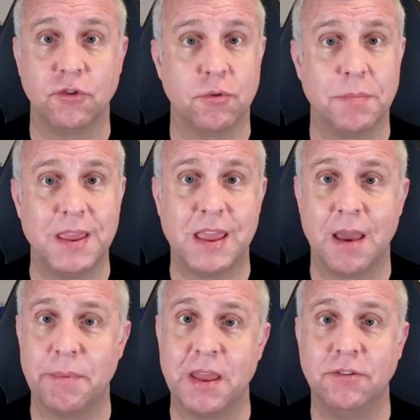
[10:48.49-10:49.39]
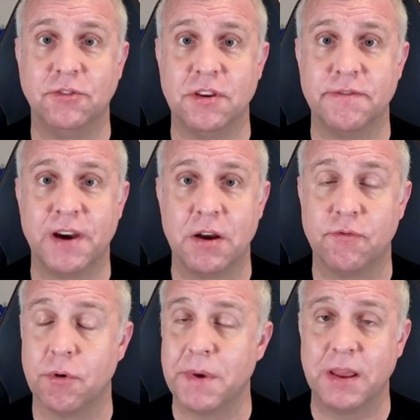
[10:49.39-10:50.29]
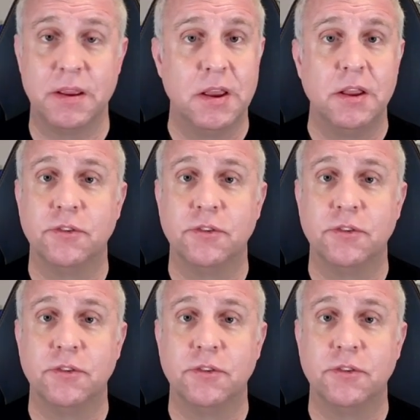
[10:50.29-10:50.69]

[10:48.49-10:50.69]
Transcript: to your PCAP-NG file format,